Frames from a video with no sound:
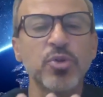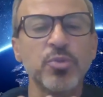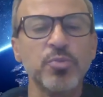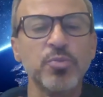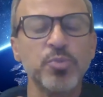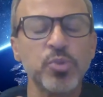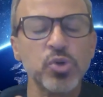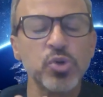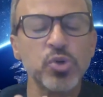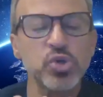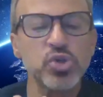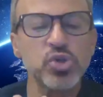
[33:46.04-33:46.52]

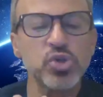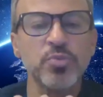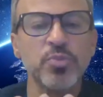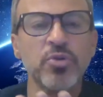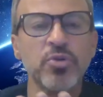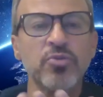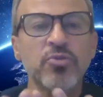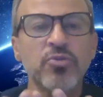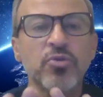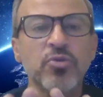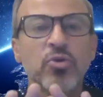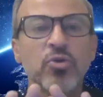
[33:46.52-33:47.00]
push the
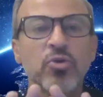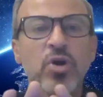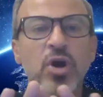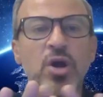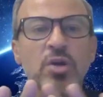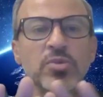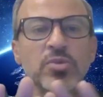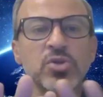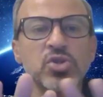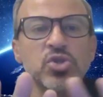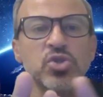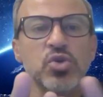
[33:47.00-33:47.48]

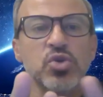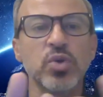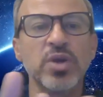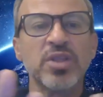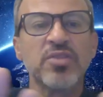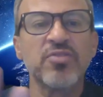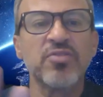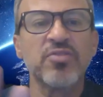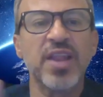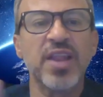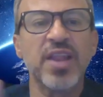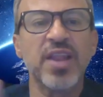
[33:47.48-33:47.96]
perfluorocarbon so
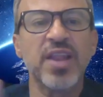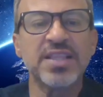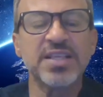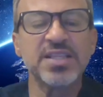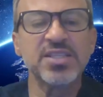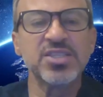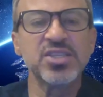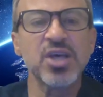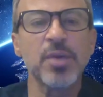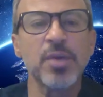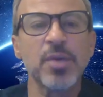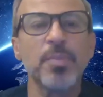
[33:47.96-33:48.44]
it
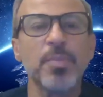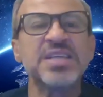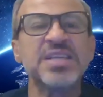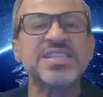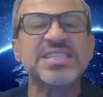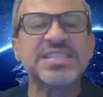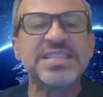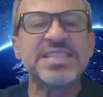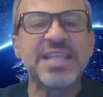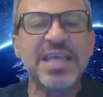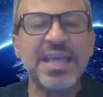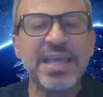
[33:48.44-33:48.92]
flattens up a
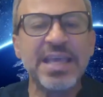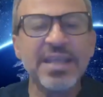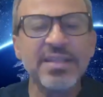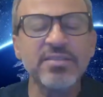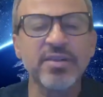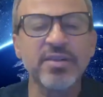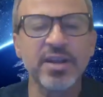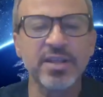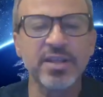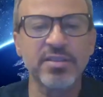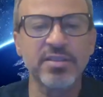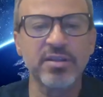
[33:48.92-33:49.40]
stained
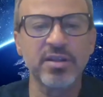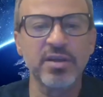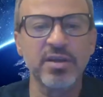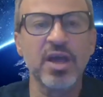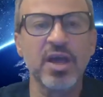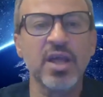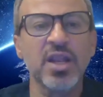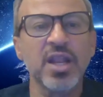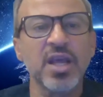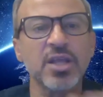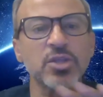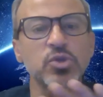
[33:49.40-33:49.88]
retina.
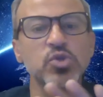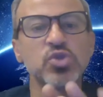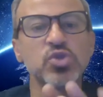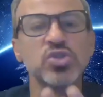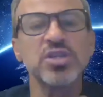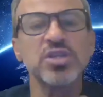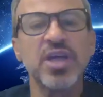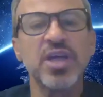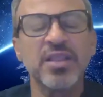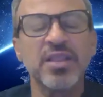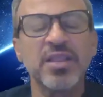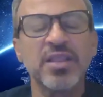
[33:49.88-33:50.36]
I like to
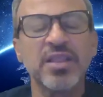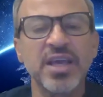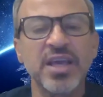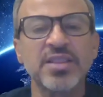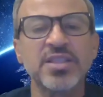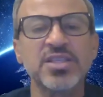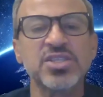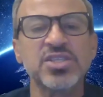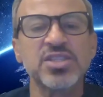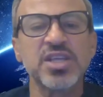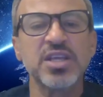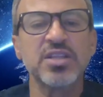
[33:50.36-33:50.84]
see at the end
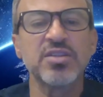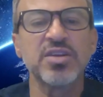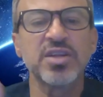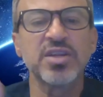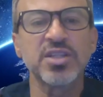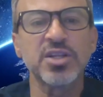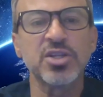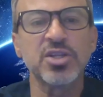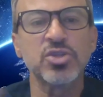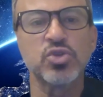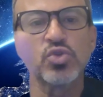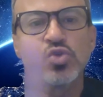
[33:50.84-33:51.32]
the stained
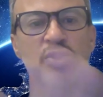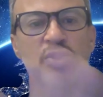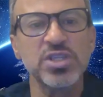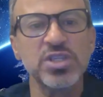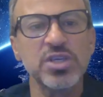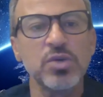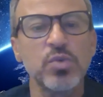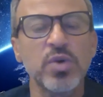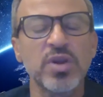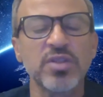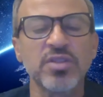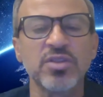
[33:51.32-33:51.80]
retina to
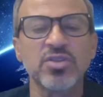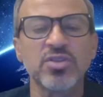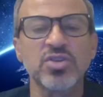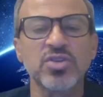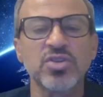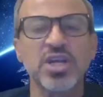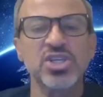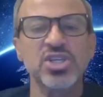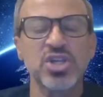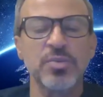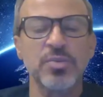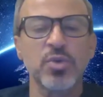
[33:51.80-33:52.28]
see where the
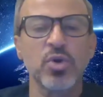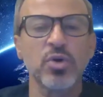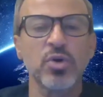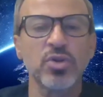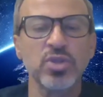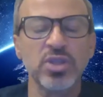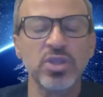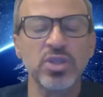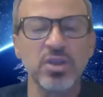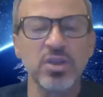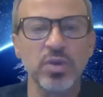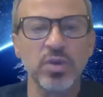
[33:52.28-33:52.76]
traction I'm going
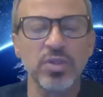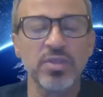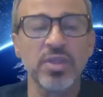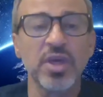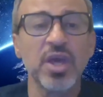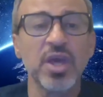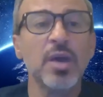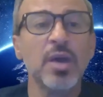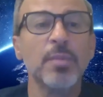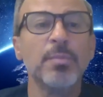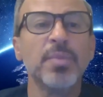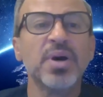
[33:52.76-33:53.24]
to deal with.
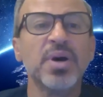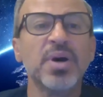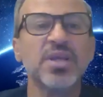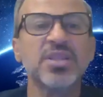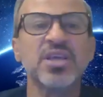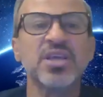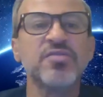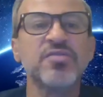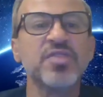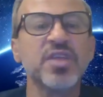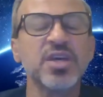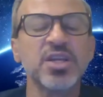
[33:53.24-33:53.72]
But
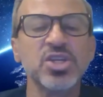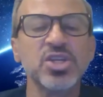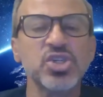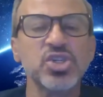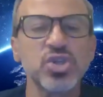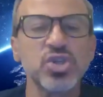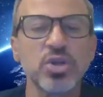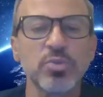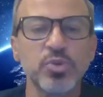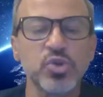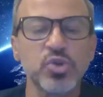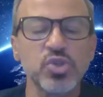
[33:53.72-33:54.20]
if the
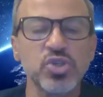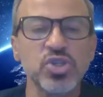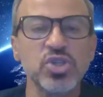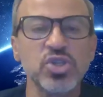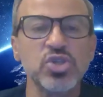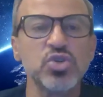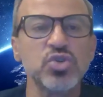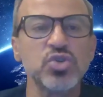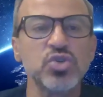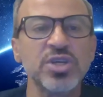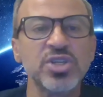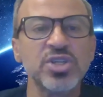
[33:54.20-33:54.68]
initial
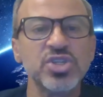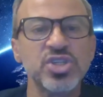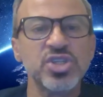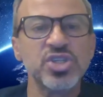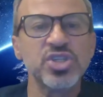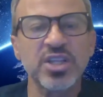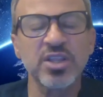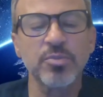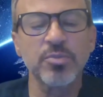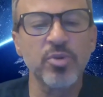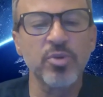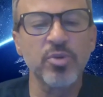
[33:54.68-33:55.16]
procedure you
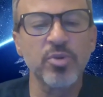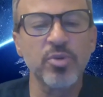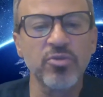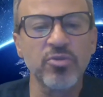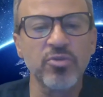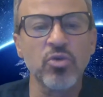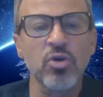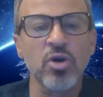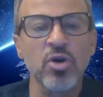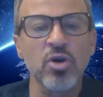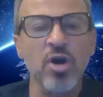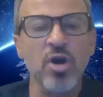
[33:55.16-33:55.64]
injected
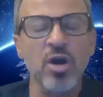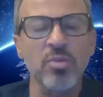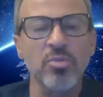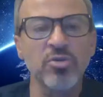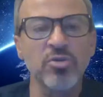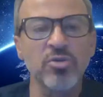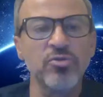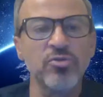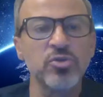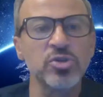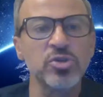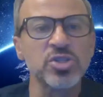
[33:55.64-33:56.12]

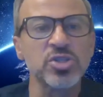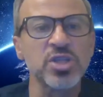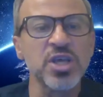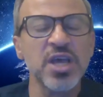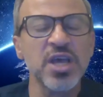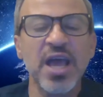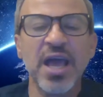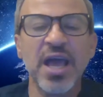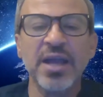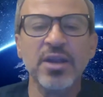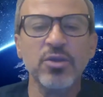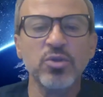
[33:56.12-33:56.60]
perfluorocarbon first
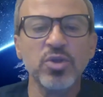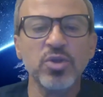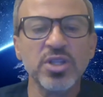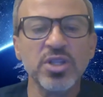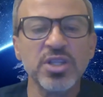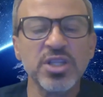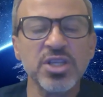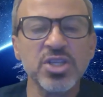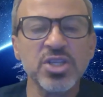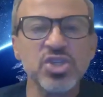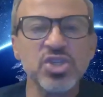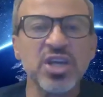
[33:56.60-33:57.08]
and you didn't
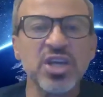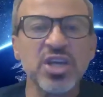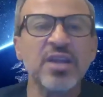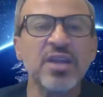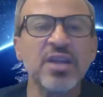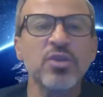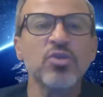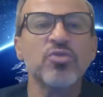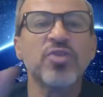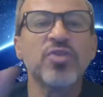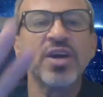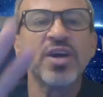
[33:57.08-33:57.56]
inject and
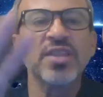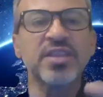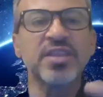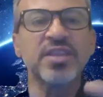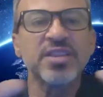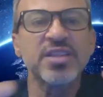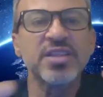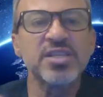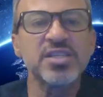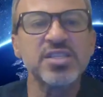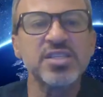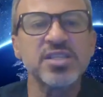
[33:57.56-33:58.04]
you find that
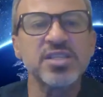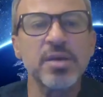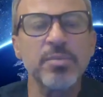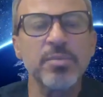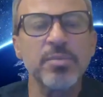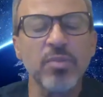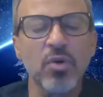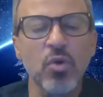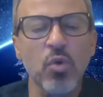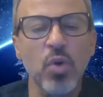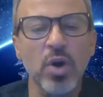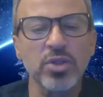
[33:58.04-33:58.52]
there is
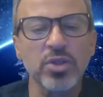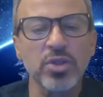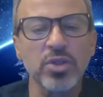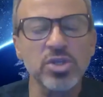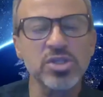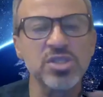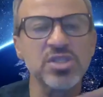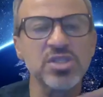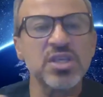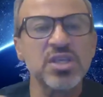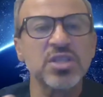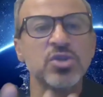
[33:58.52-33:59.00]
some
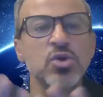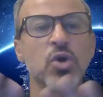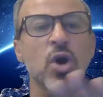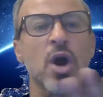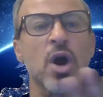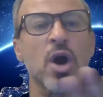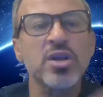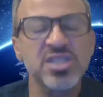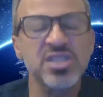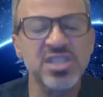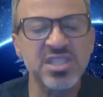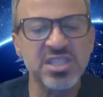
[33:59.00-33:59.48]
quadrants that you
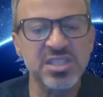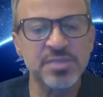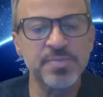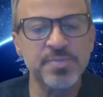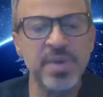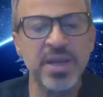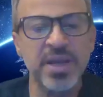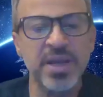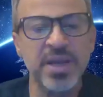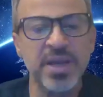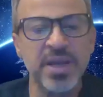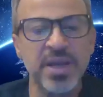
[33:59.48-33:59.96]
are
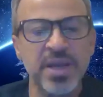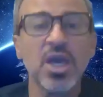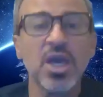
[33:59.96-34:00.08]
suspecting,